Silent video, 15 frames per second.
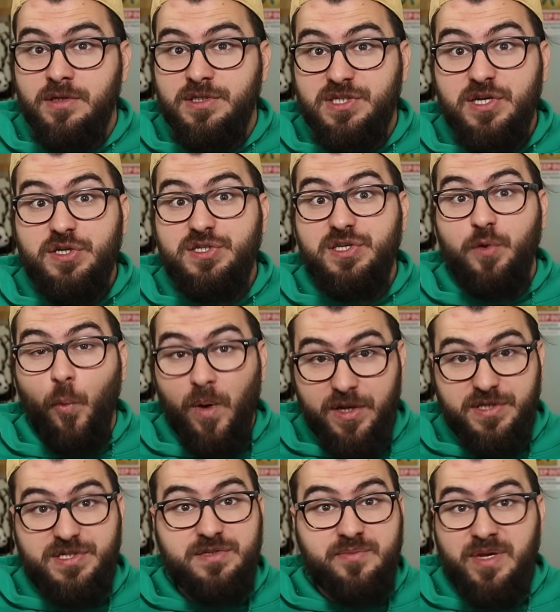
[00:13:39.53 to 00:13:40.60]
Seriously, what
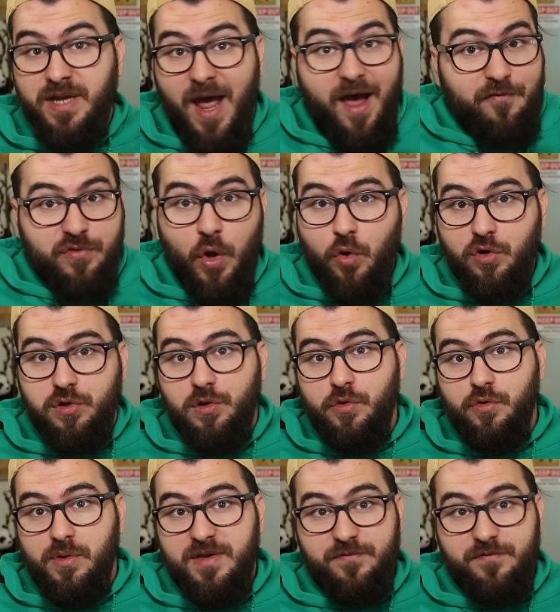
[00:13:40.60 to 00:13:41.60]
does this mean? I have no clue.